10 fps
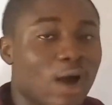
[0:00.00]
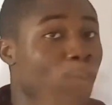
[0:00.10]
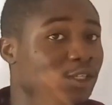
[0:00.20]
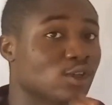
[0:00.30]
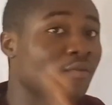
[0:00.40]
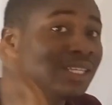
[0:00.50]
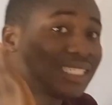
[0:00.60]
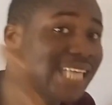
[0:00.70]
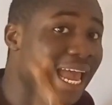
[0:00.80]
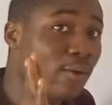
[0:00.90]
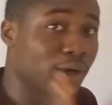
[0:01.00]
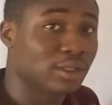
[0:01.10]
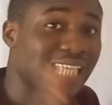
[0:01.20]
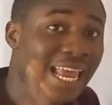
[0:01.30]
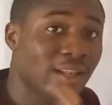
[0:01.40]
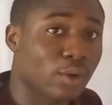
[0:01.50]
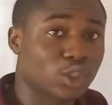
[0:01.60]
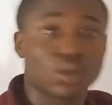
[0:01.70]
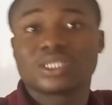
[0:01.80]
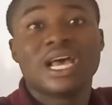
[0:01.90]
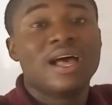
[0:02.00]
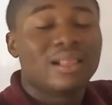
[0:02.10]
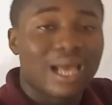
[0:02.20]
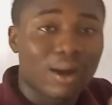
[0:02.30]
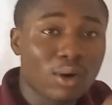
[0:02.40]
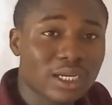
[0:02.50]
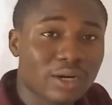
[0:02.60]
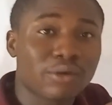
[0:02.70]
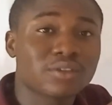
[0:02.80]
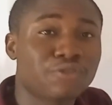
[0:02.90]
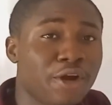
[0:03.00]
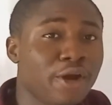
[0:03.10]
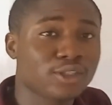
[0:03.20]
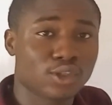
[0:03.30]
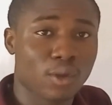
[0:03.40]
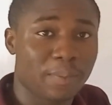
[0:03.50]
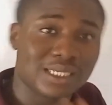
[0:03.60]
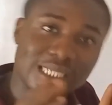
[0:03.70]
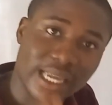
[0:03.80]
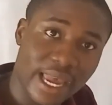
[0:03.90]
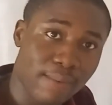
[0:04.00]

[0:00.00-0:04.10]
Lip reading: and we'll be solving 10 questions that cut across various topics in